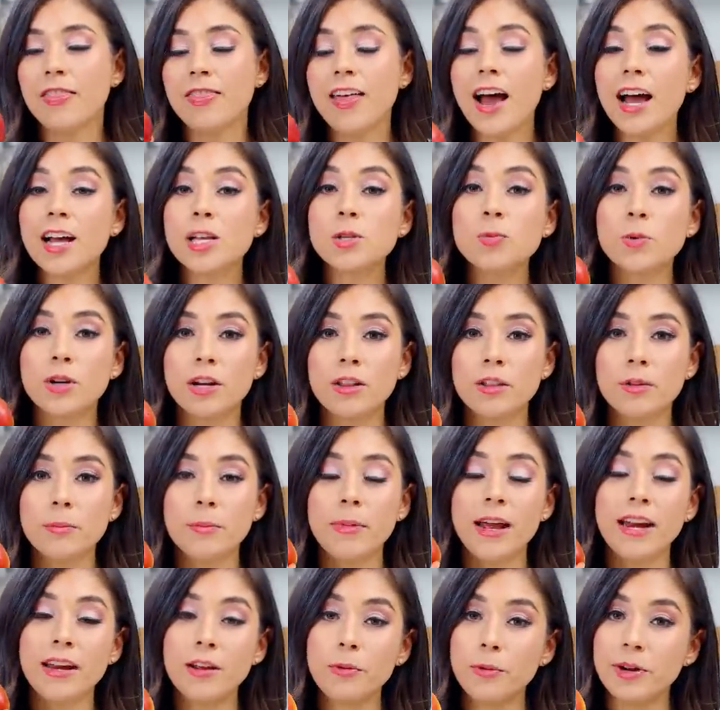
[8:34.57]
That is one of the
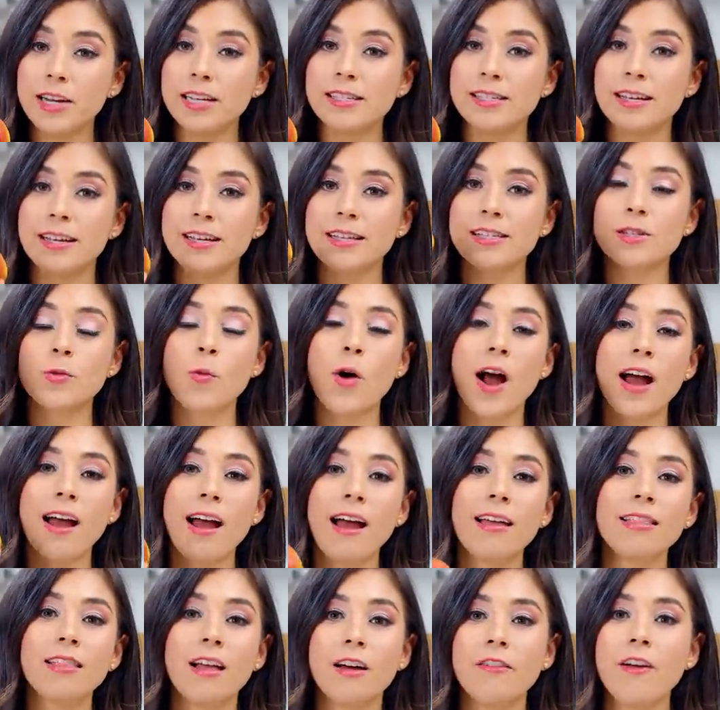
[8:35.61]
many reasons why
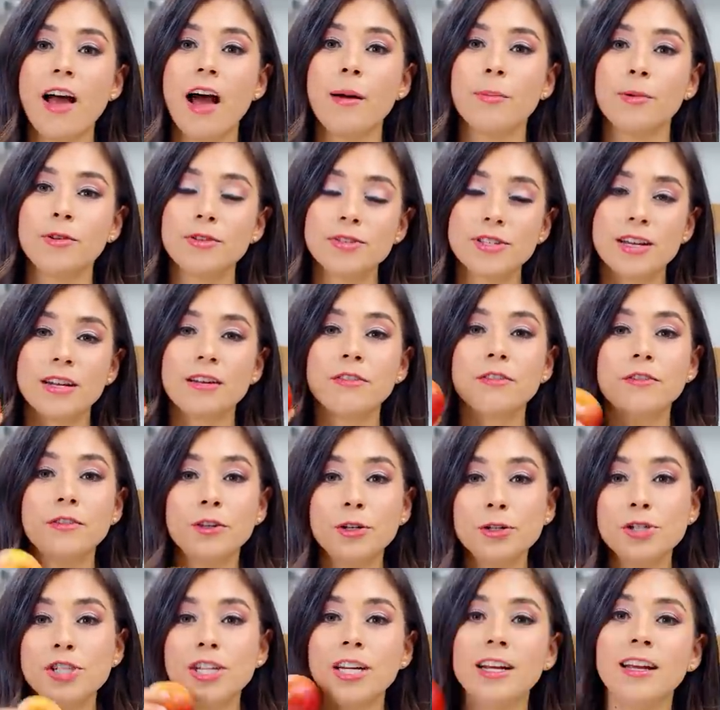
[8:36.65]
I love apples, and
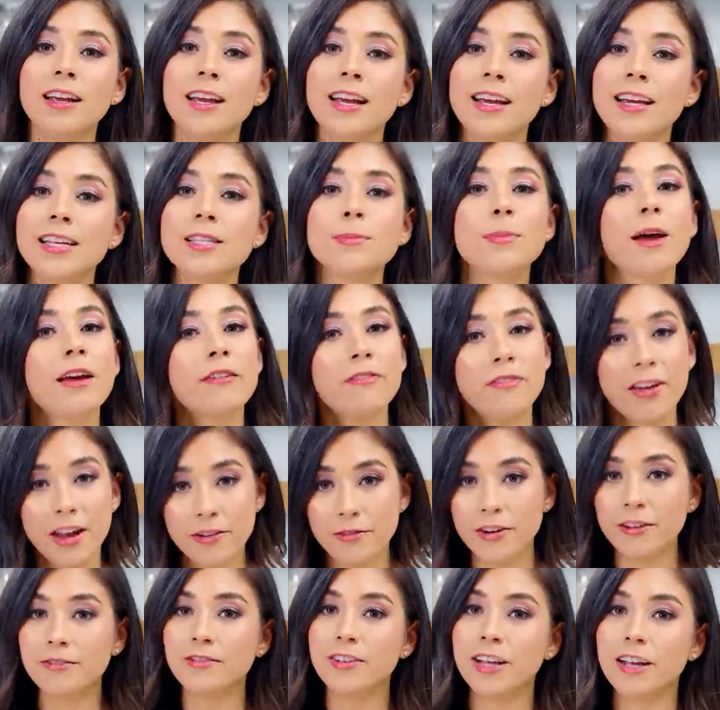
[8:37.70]
Fuji is my
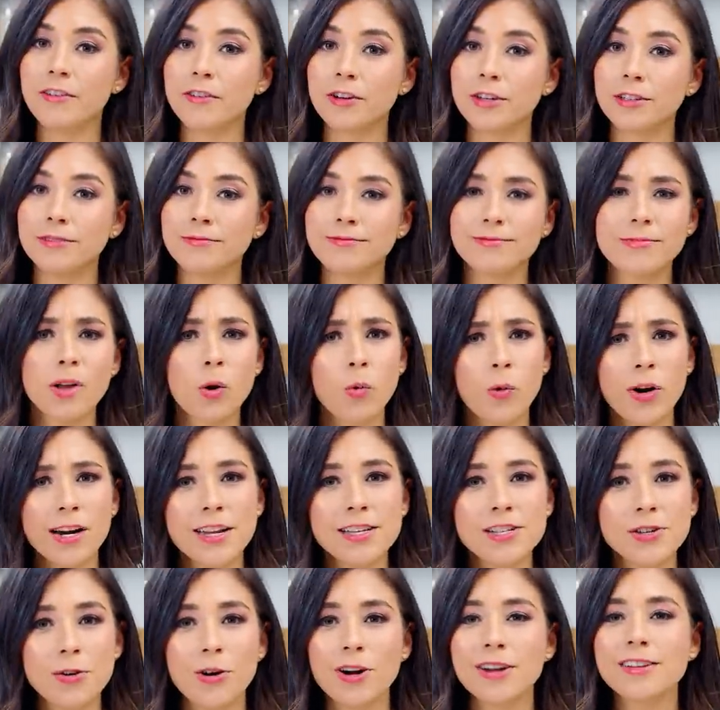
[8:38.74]
favorite flavor. What
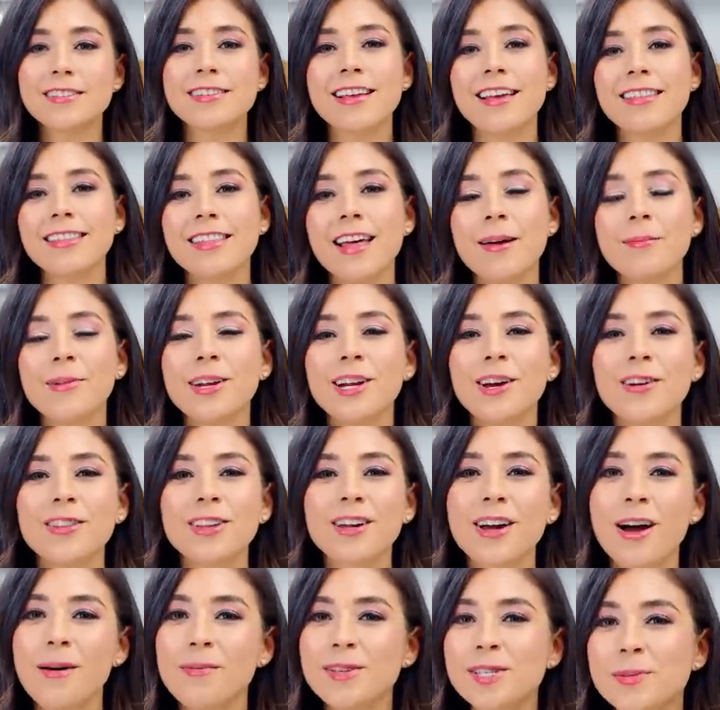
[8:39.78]
is yours? Let me know in
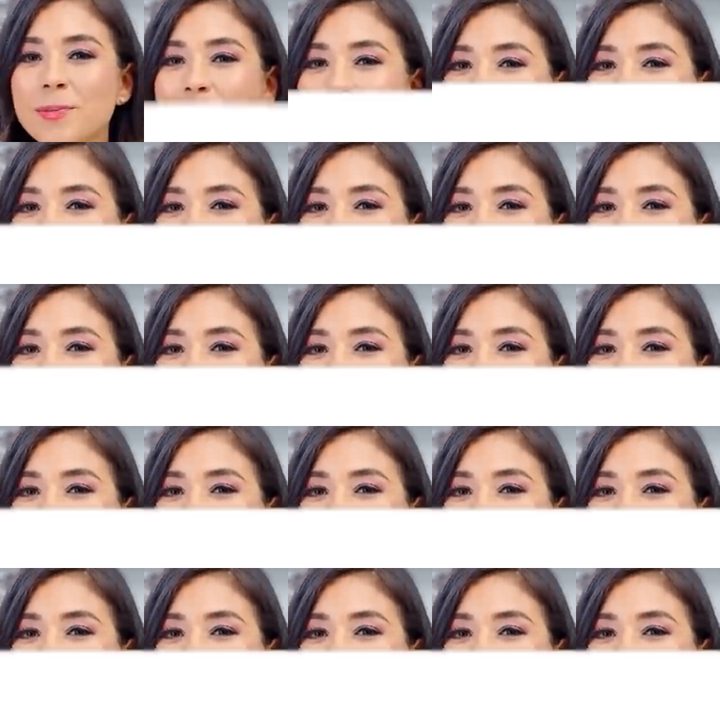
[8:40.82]
the comments